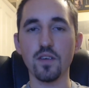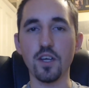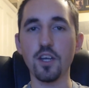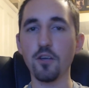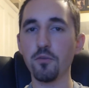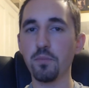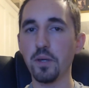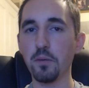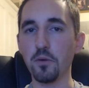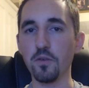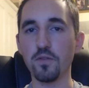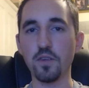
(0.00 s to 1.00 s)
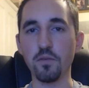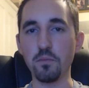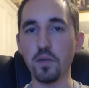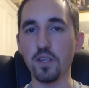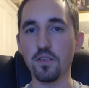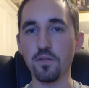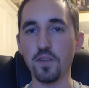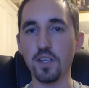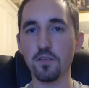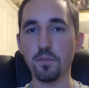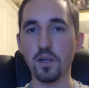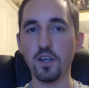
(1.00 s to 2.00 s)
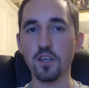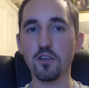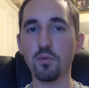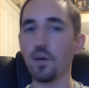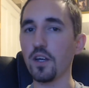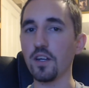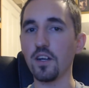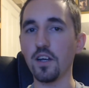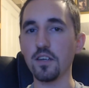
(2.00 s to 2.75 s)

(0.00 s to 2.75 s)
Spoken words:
I know people are of different minds of this, but I quite